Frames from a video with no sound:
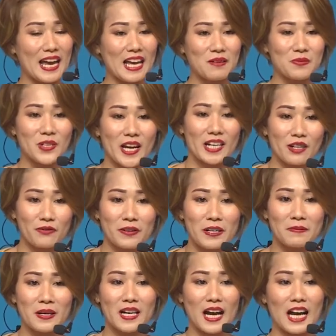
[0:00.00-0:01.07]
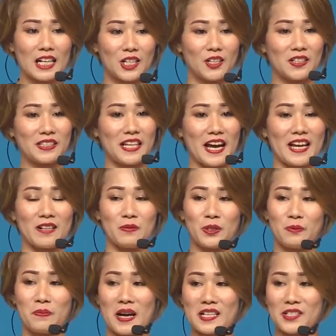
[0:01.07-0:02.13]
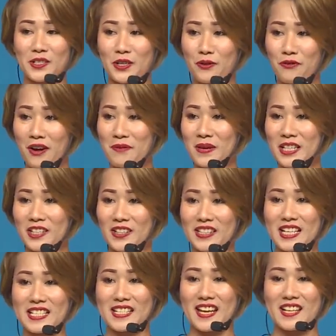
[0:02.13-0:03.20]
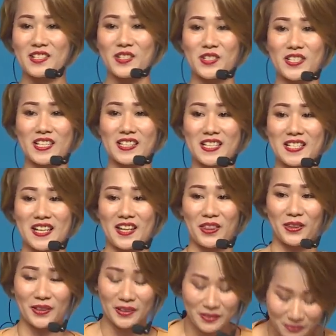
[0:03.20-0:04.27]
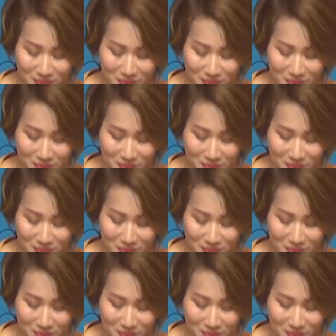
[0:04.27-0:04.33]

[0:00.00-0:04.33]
I am Jennifer Magalong, Diamond Master from Anonas Quezon City Center.